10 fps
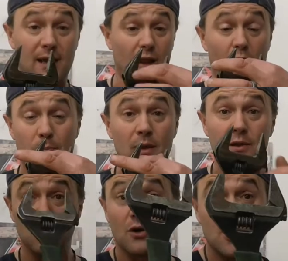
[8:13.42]
but it'll open,
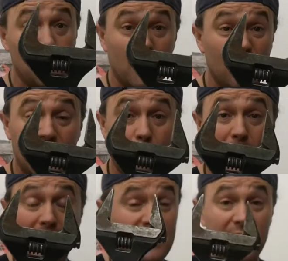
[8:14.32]
jaws open really
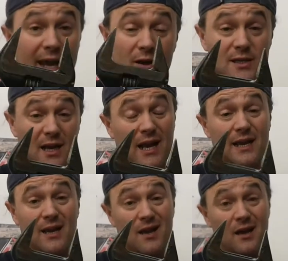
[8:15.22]
wide. You can get onto
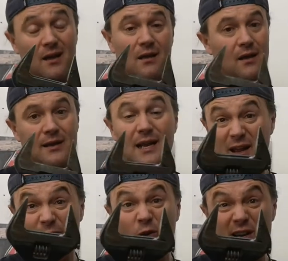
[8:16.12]
like
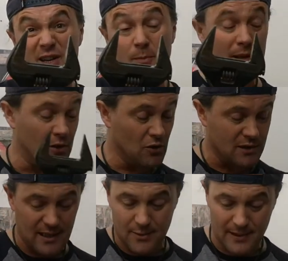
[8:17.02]
nearly a 42mm
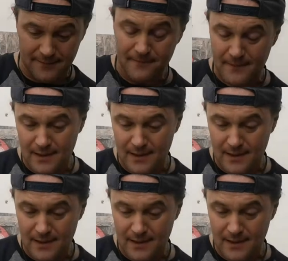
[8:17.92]
nut. Anyway,